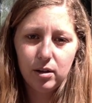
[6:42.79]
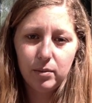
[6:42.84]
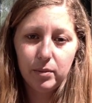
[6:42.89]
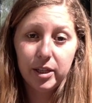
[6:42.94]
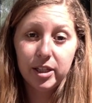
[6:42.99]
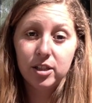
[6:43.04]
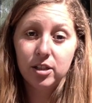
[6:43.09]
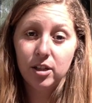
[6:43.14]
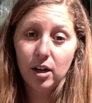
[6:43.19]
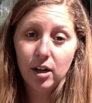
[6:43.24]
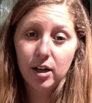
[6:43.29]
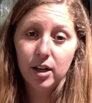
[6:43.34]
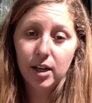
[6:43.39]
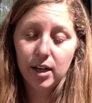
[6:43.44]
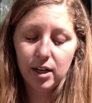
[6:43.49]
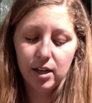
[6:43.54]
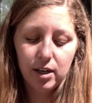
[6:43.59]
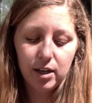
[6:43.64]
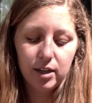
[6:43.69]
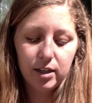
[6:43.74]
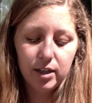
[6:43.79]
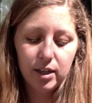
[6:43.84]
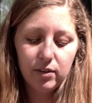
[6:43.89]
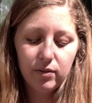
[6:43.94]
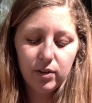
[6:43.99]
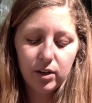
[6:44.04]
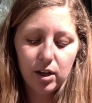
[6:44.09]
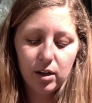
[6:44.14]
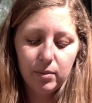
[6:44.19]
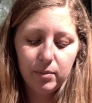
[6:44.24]
It started it and it
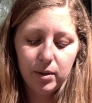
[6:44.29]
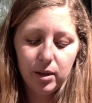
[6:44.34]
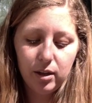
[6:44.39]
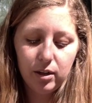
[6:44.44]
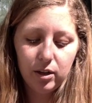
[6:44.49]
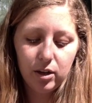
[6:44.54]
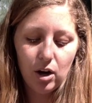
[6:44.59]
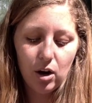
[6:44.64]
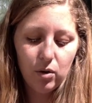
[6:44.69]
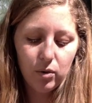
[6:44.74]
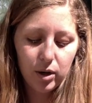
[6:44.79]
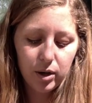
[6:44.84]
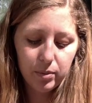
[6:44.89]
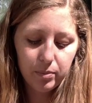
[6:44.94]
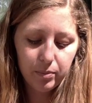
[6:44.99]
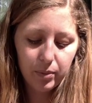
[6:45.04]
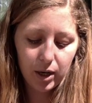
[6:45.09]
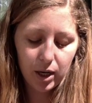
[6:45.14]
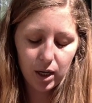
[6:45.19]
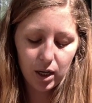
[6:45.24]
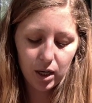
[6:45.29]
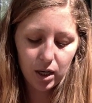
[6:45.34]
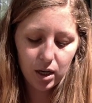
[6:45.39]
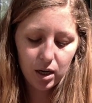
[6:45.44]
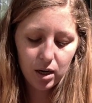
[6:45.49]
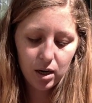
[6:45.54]
definitely got me going, but